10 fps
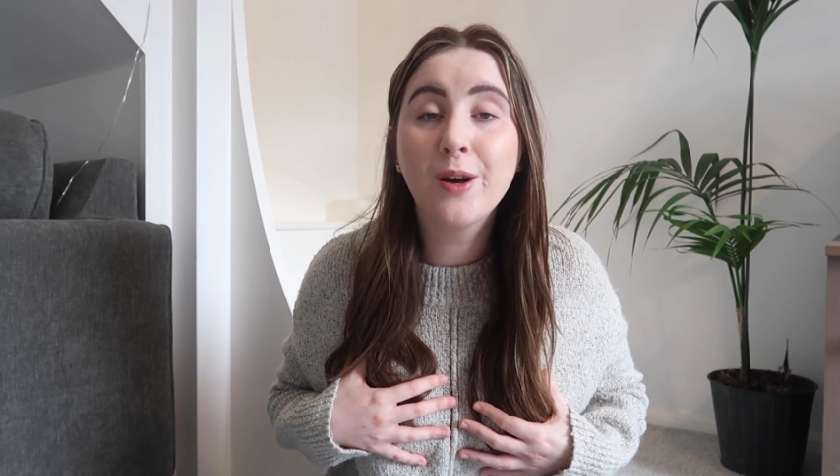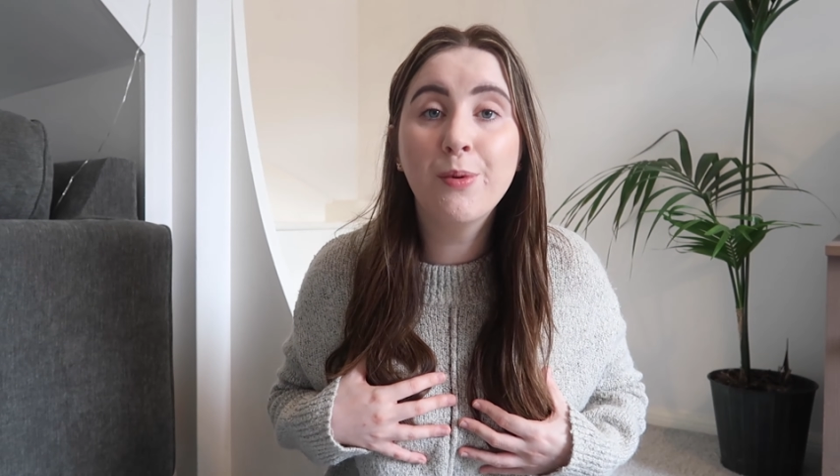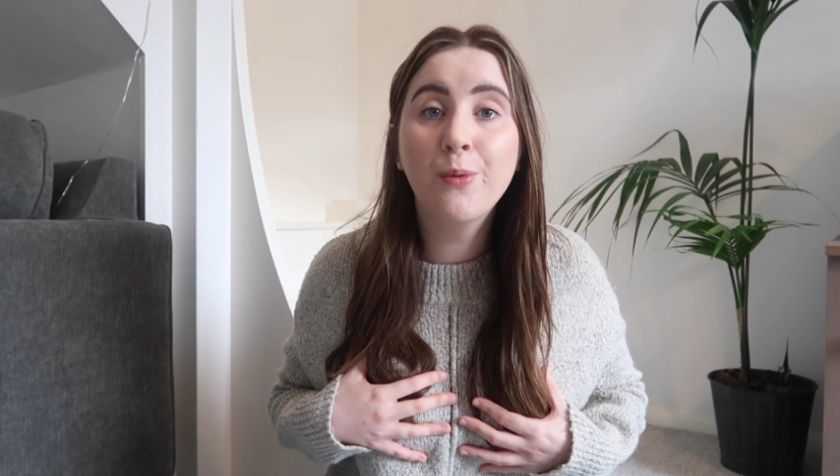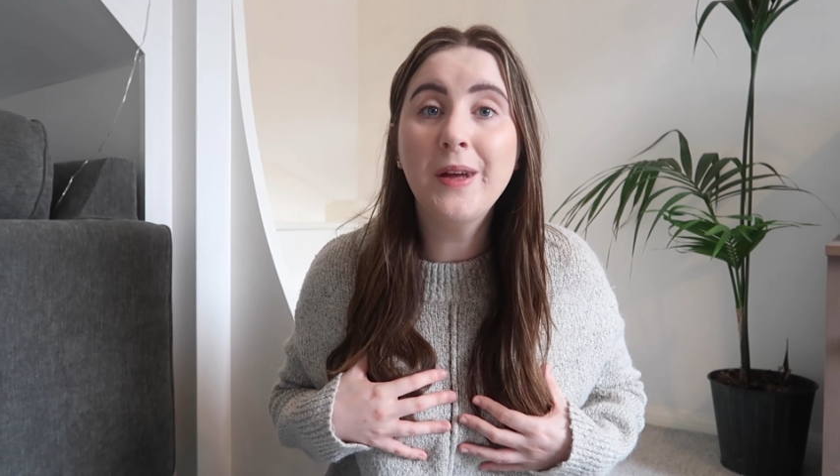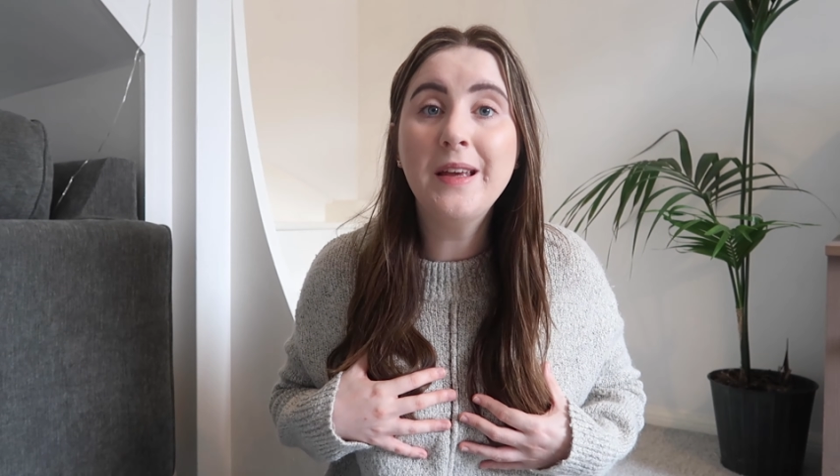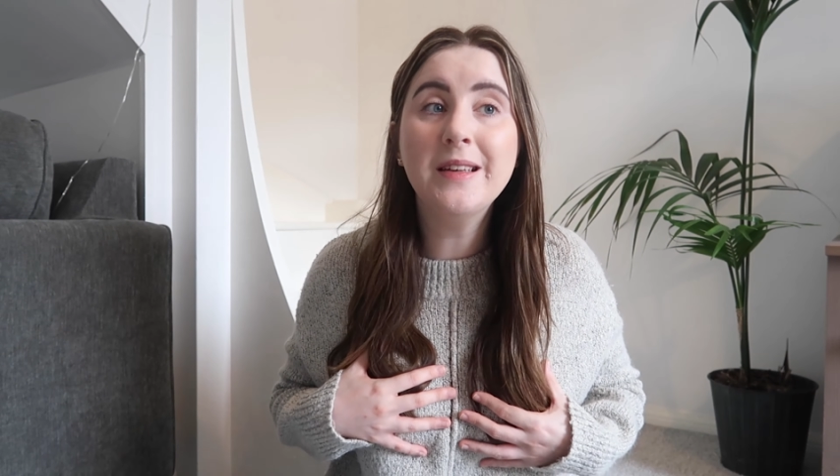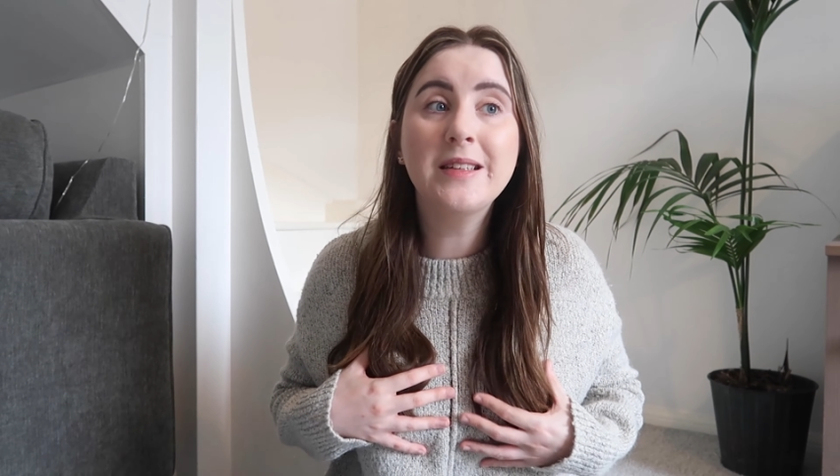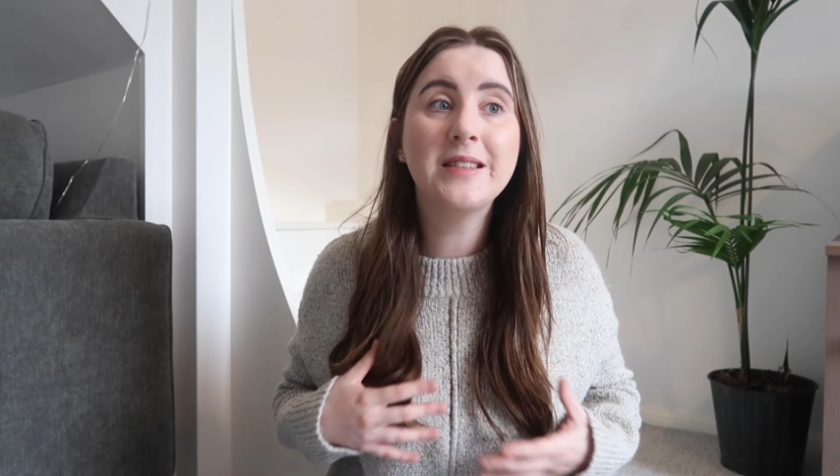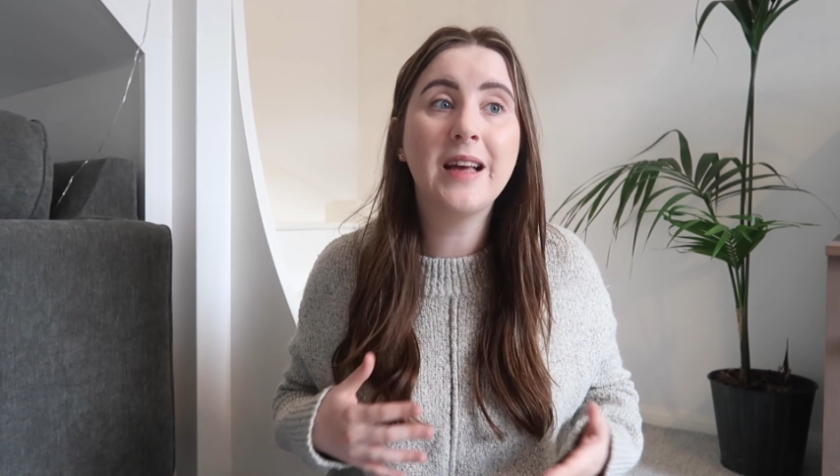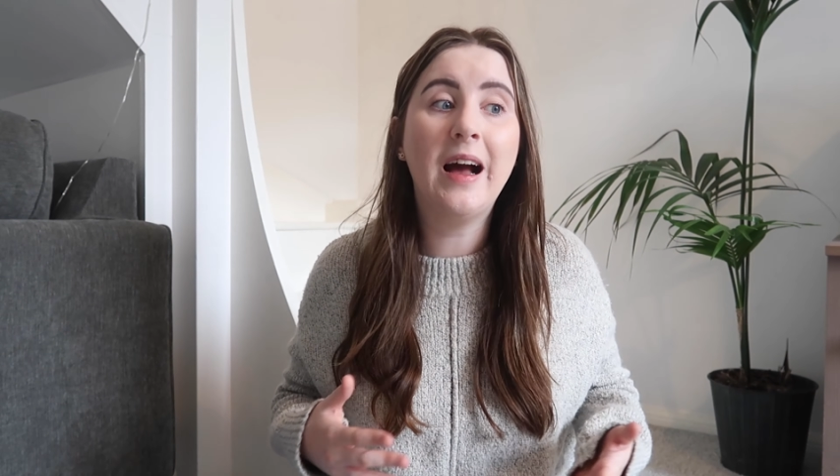couple of
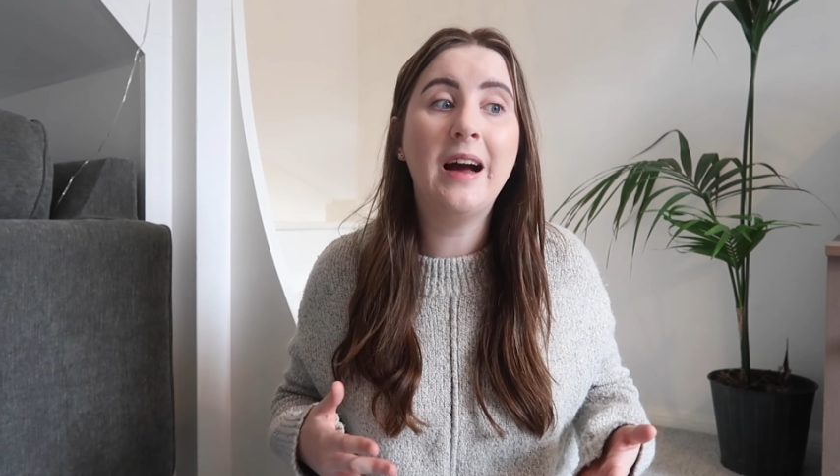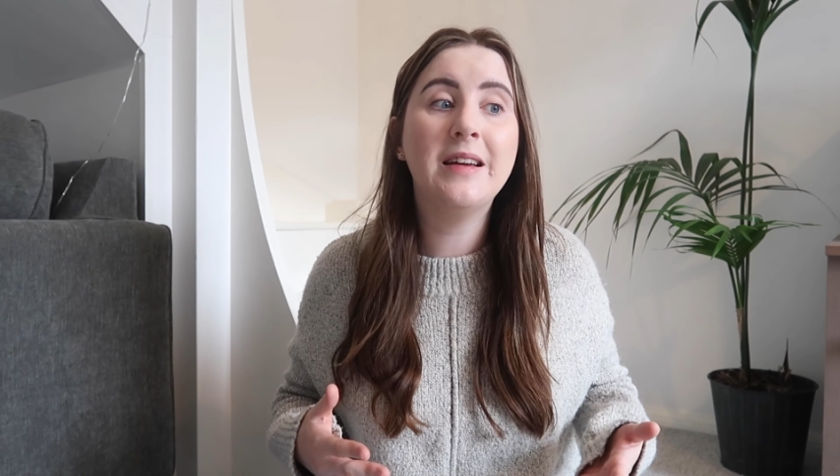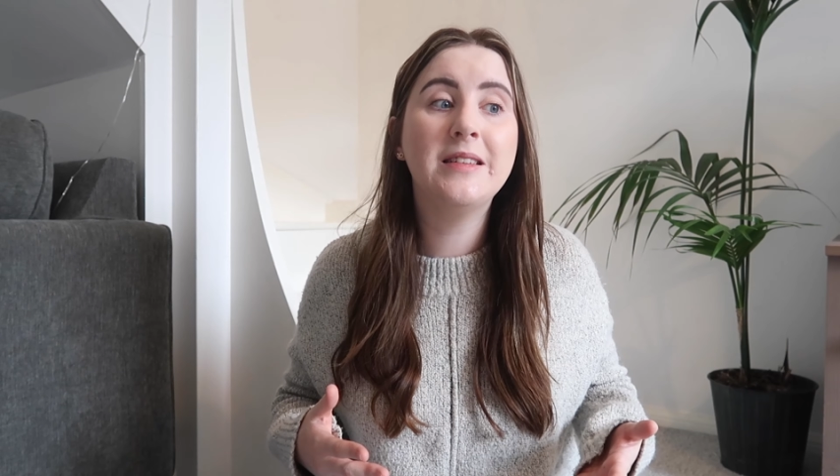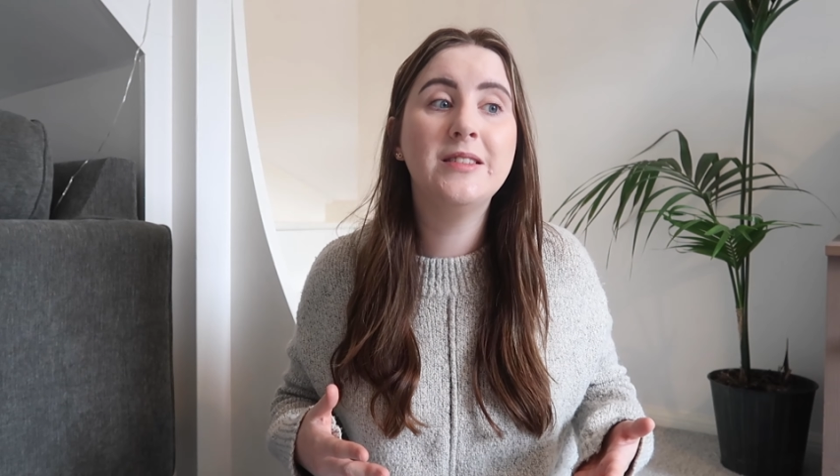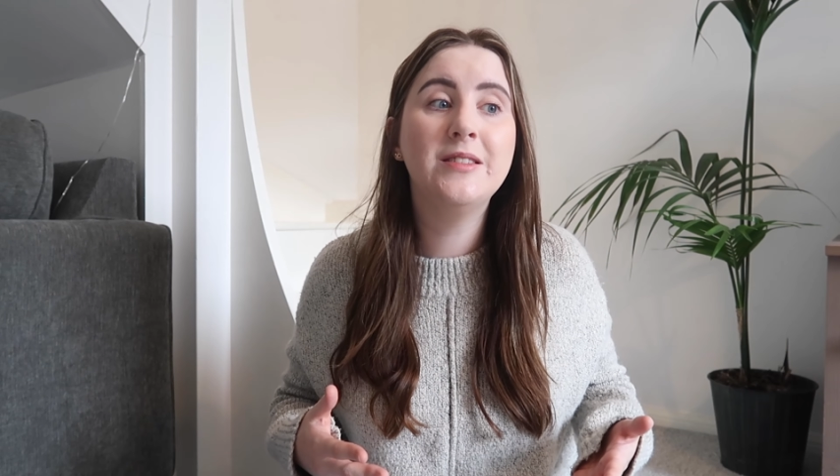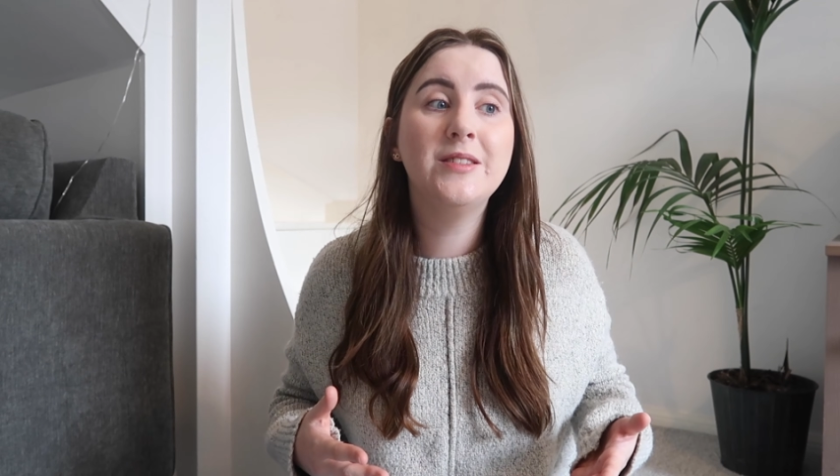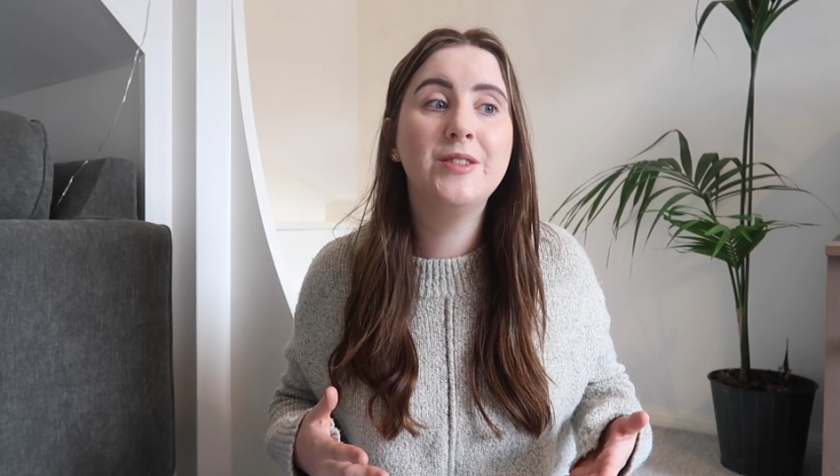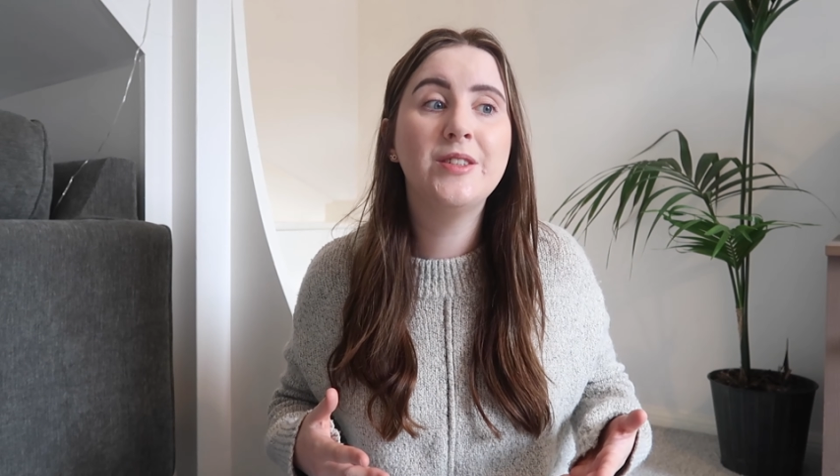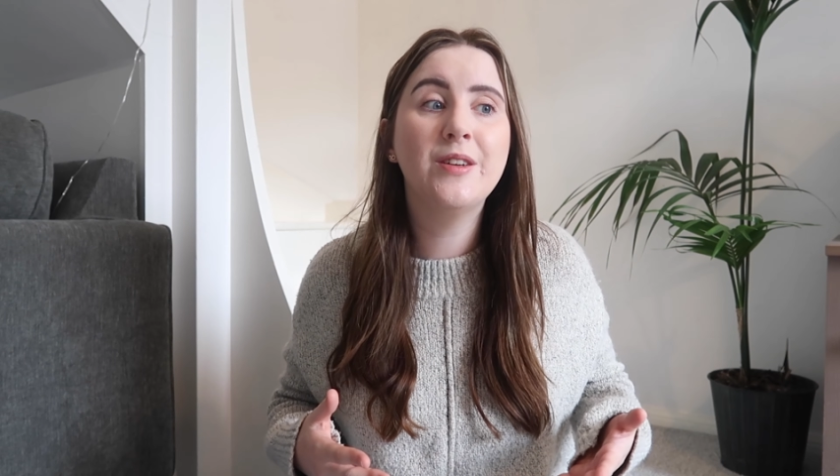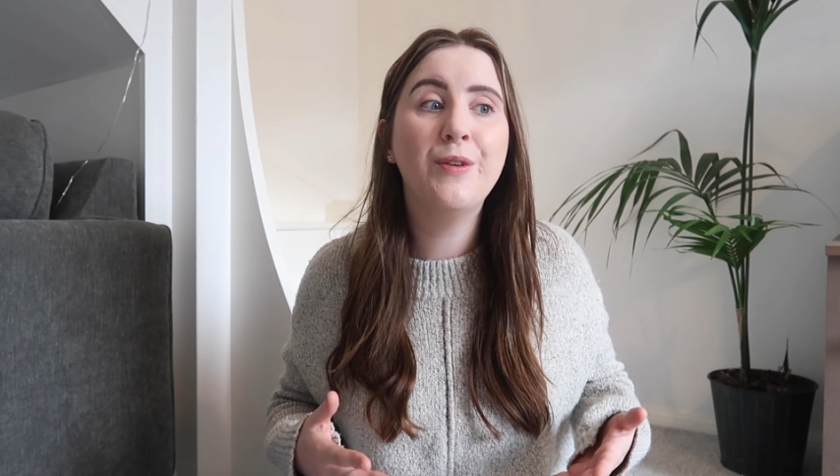weeks and